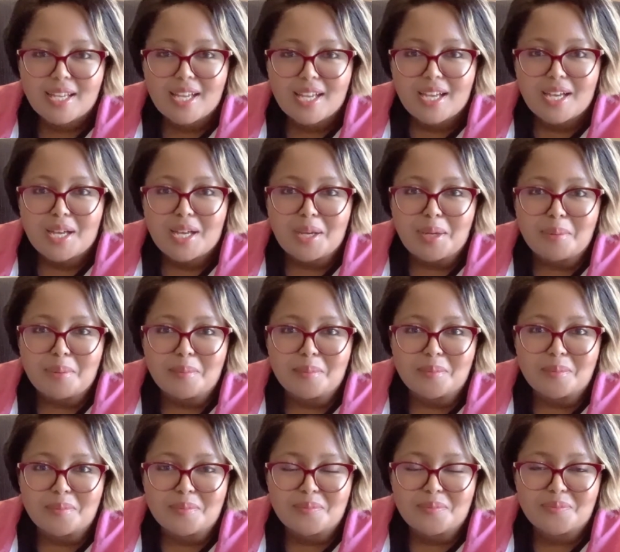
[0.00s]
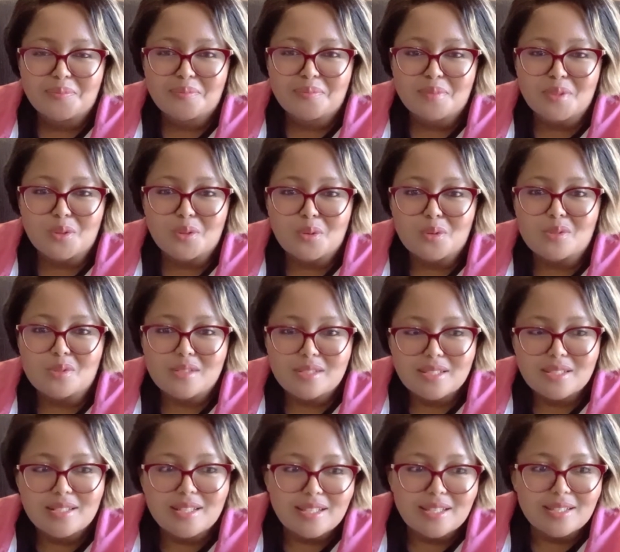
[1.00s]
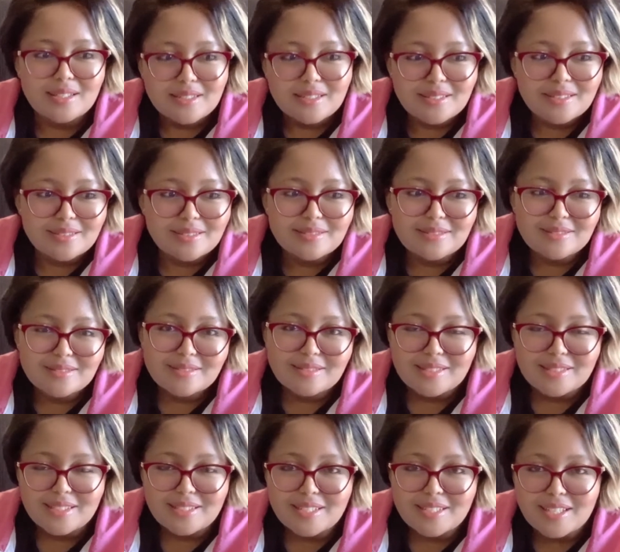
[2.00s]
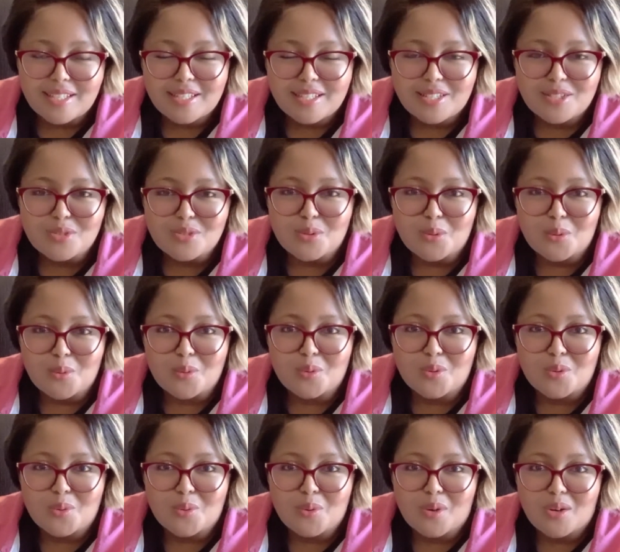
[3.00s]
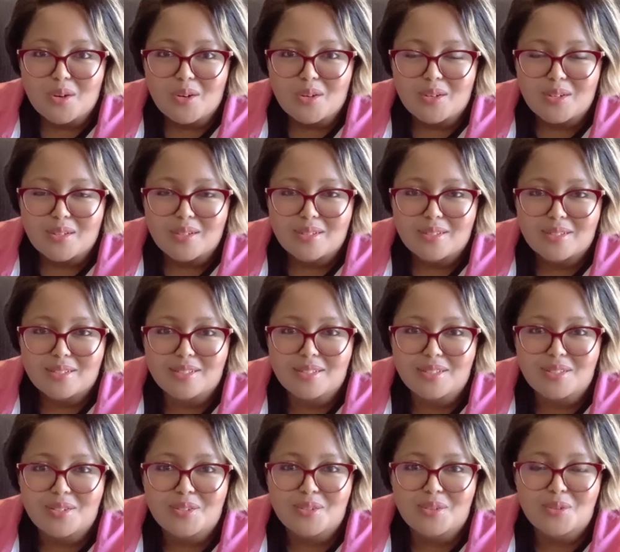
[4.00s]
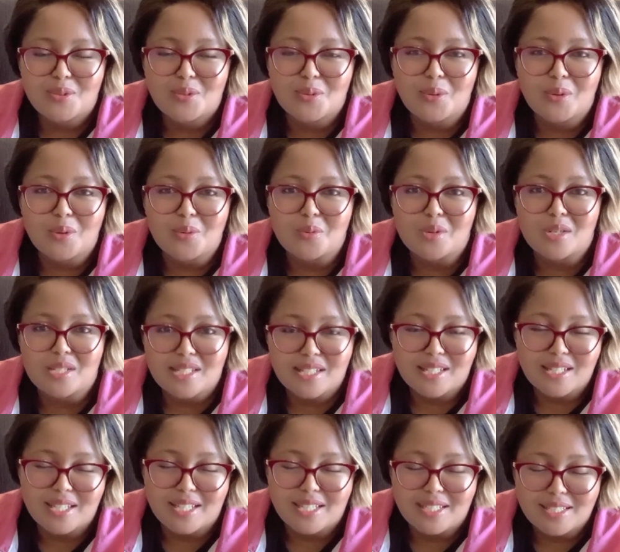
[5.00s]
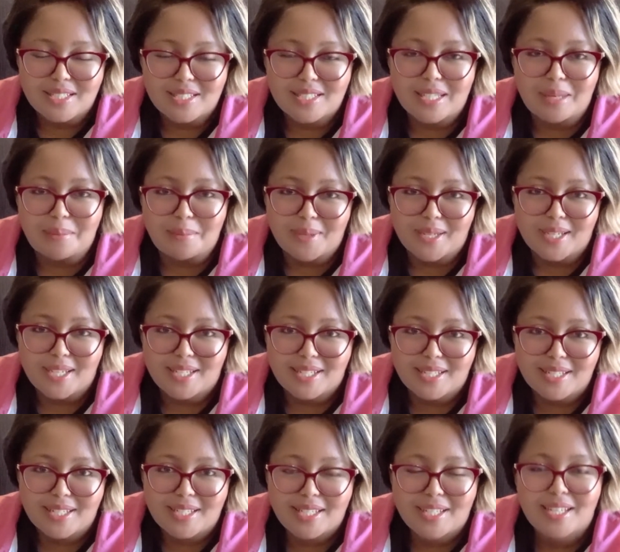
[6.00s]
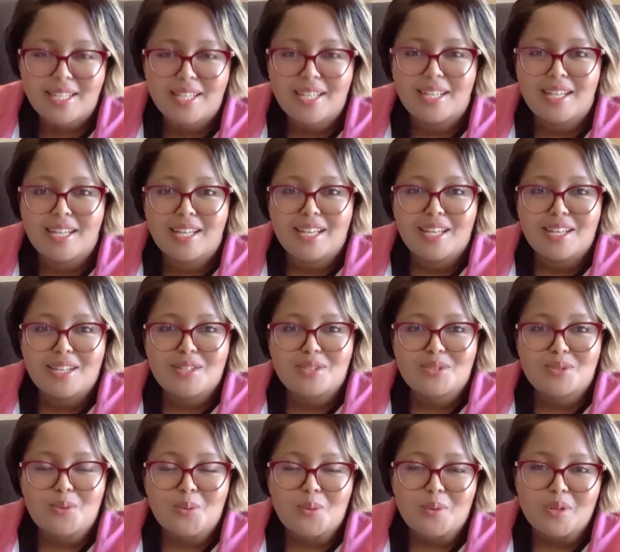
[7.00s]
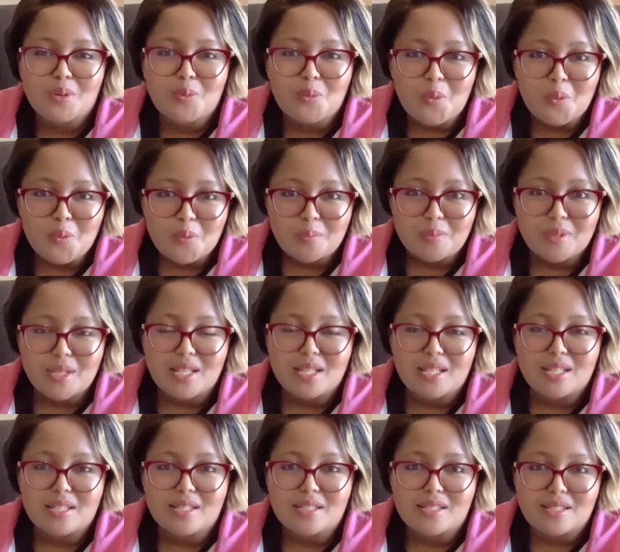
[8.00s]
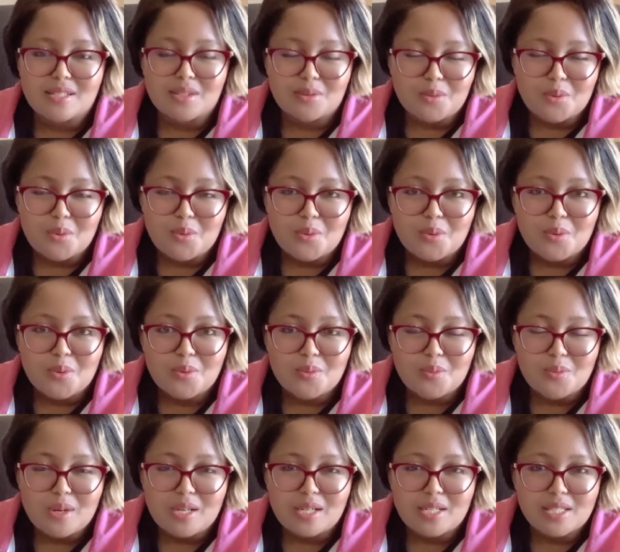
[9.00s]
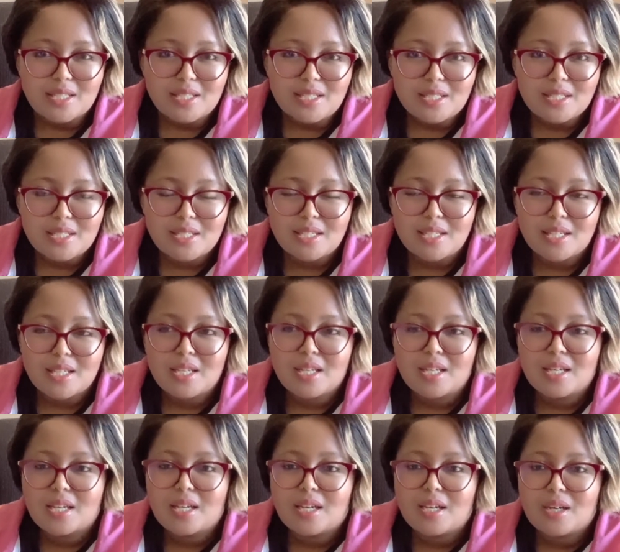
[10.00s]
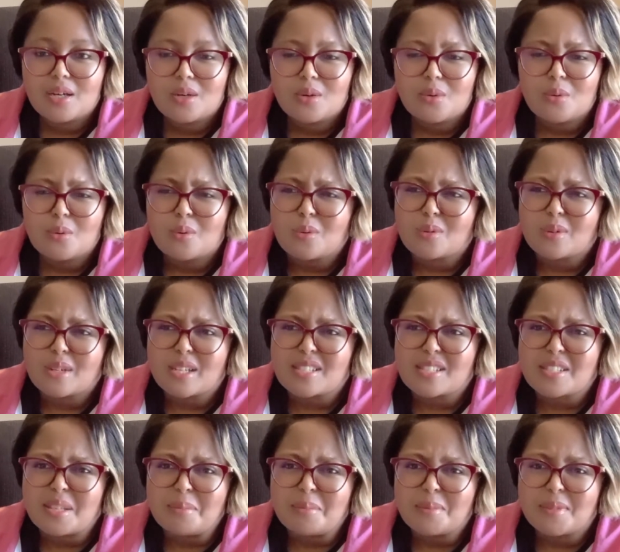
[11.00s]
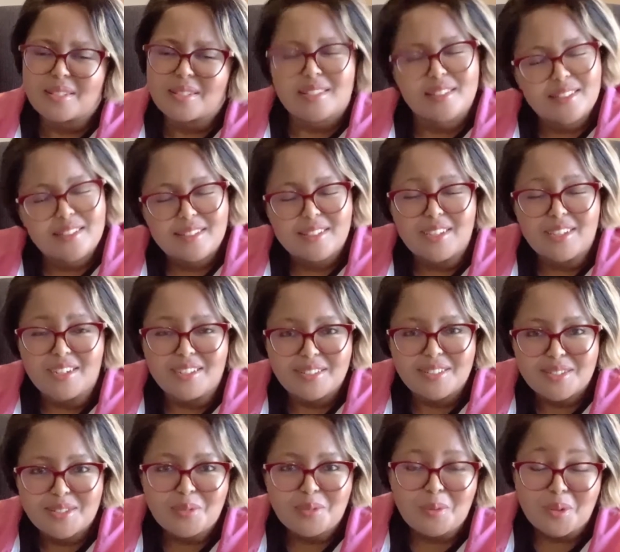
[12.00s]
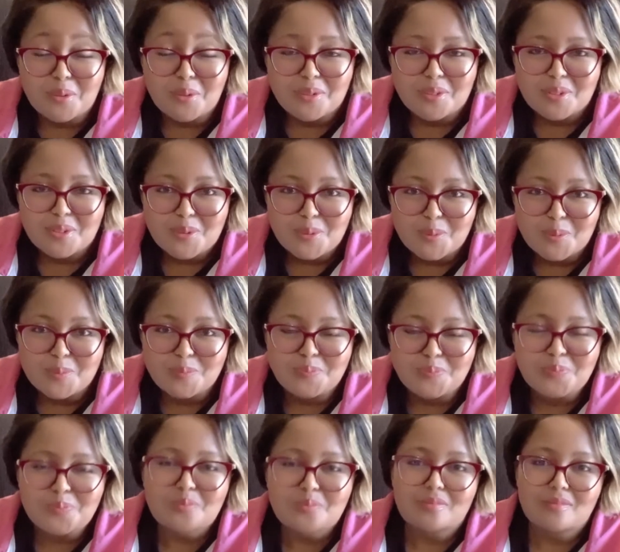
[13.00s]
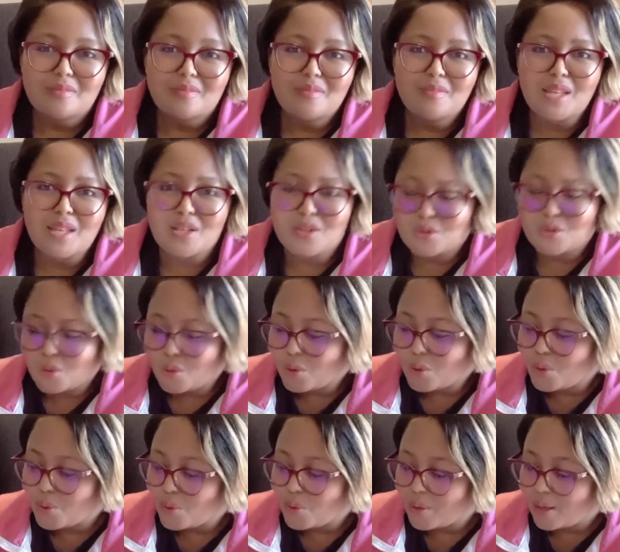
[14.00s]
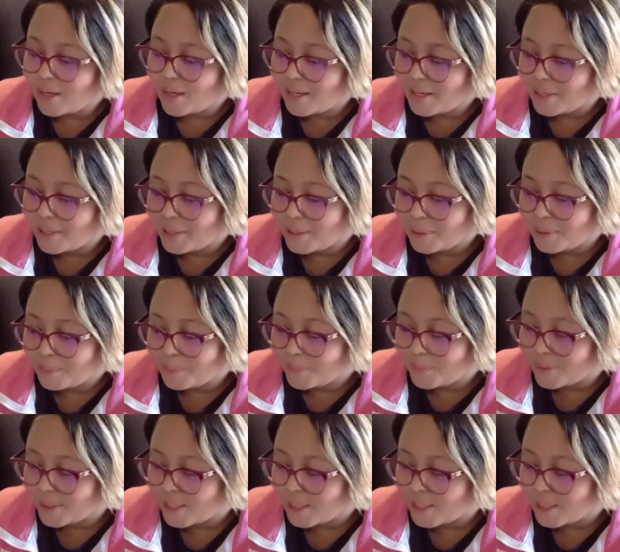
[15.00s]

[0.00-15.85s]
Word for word: um, because they they take it as though you are you know a resident yapayana, so it won't be zero rated or exempt. Yeah, one of the two. So um,